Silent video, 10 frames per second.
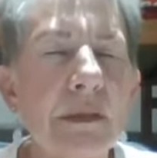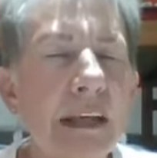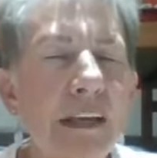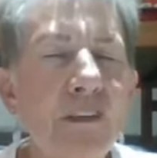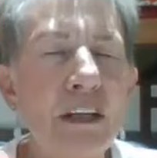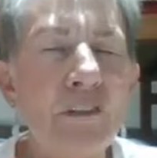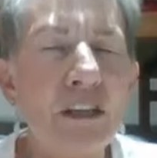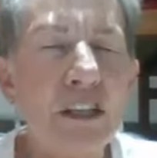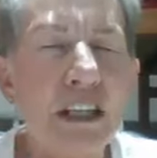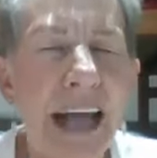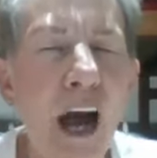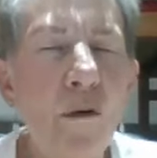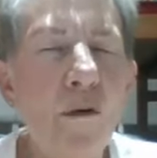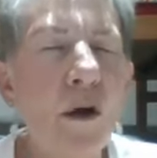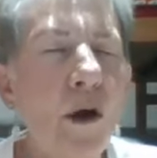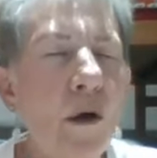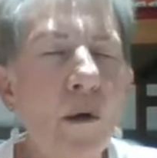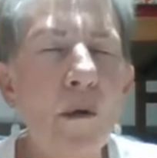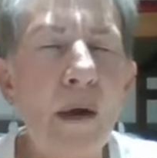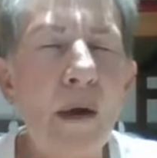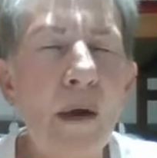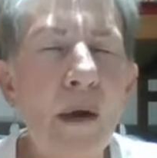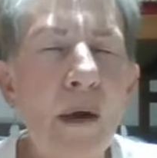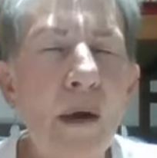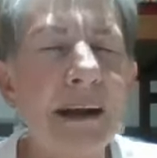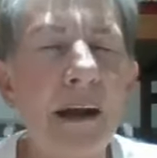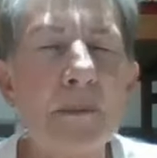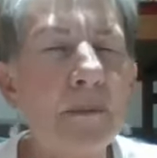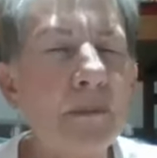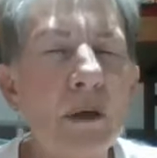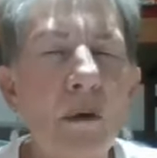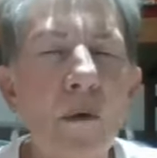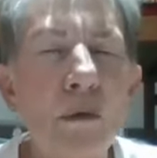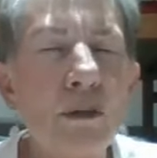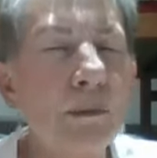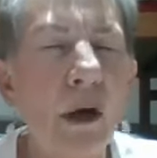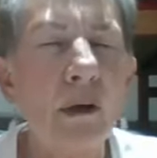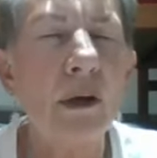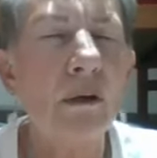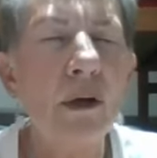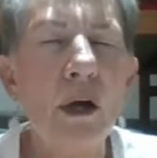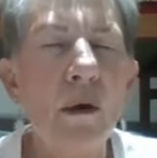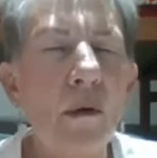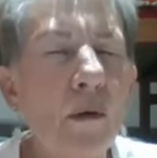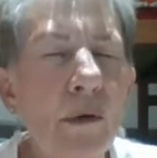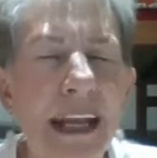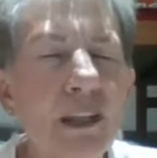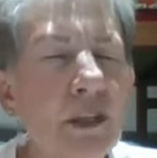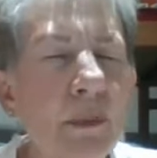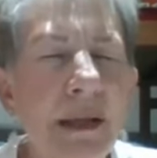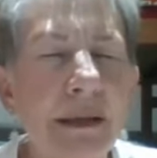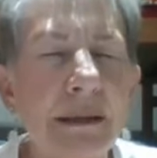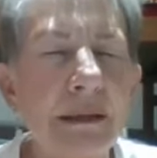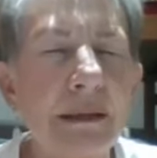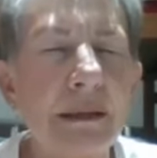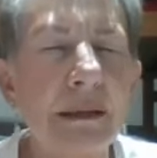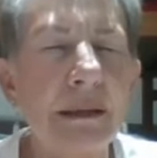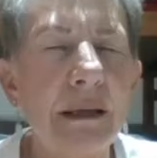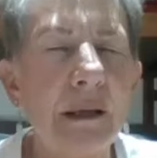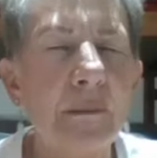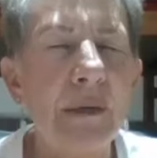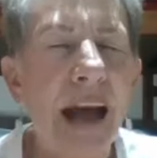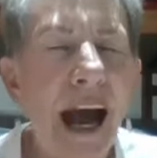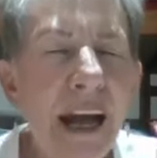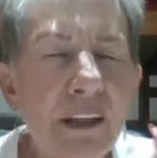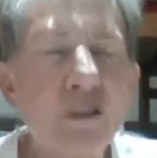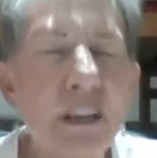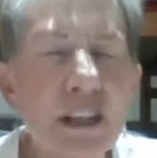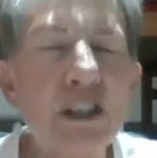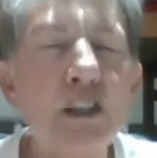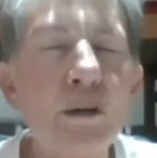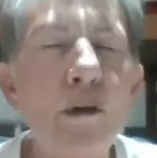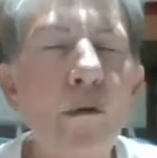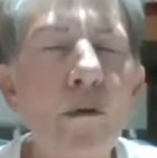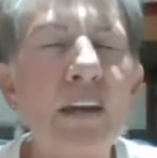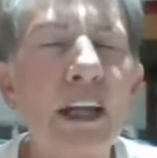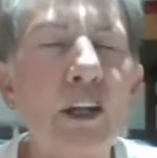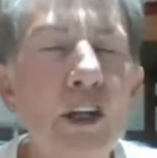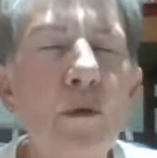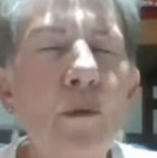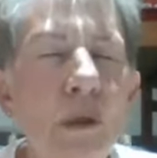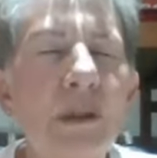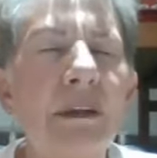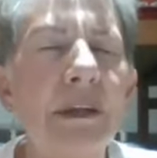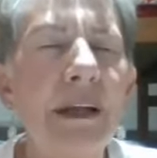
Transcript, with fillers: Even if it's now or at nighttime or tomorrow or next week. But I trust you, Lord, that you will